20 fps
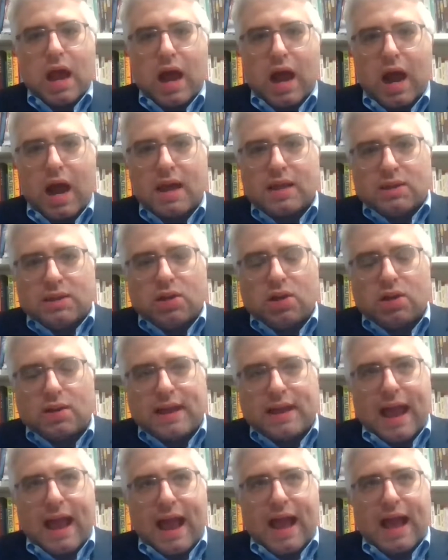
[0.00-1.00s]
I
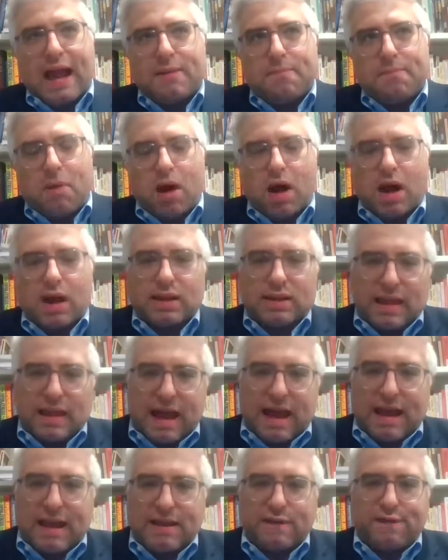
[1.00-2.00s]
look at my
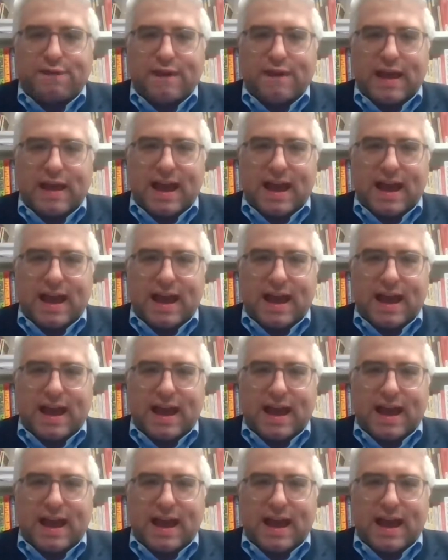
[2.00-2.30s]
life